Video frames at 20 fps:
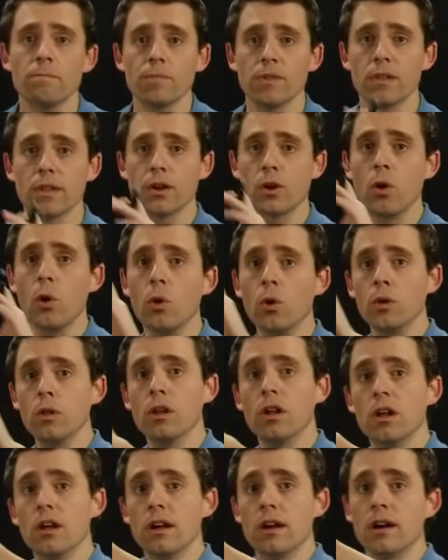The
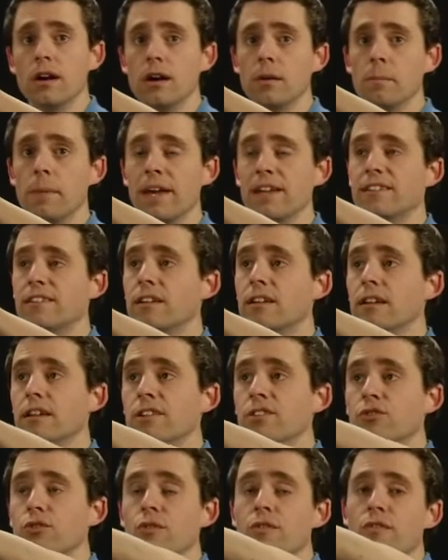goal uh, basically
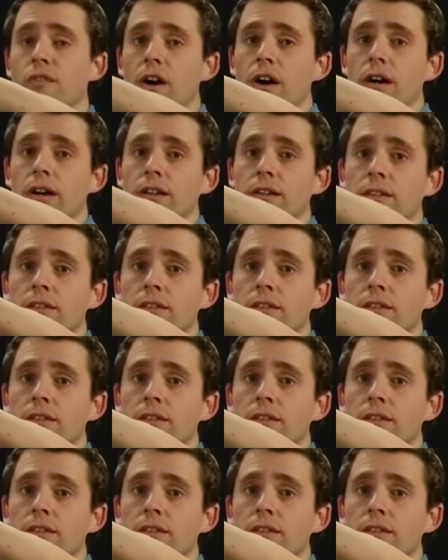is to find,